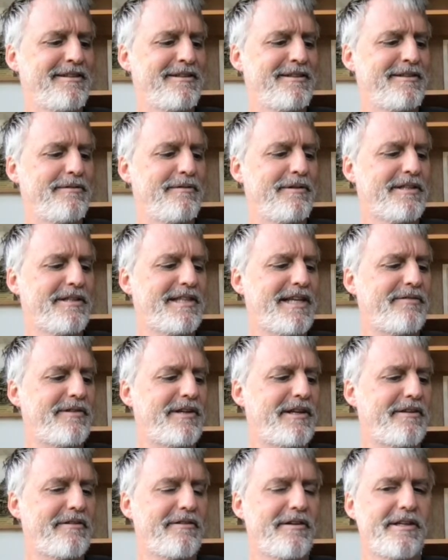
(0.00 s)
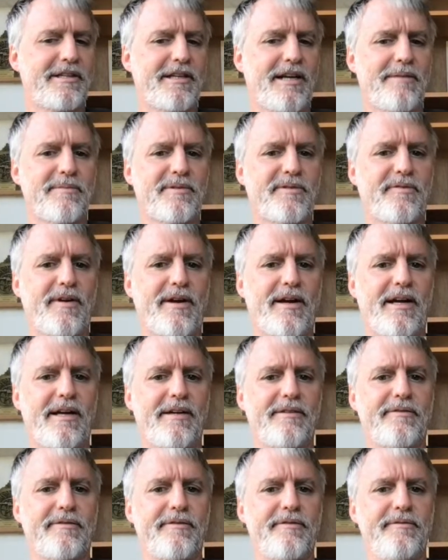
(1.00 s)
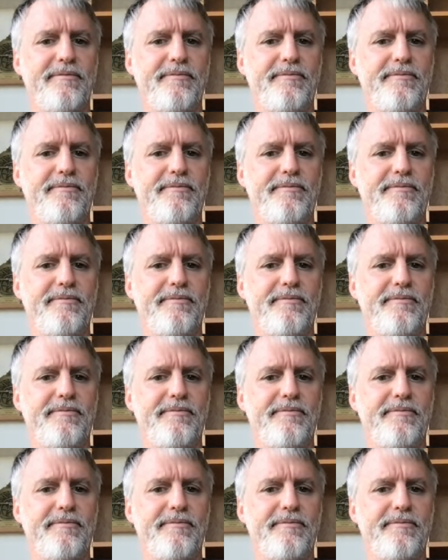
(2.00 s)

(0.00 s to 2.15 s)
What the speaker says: What's 73 times 5?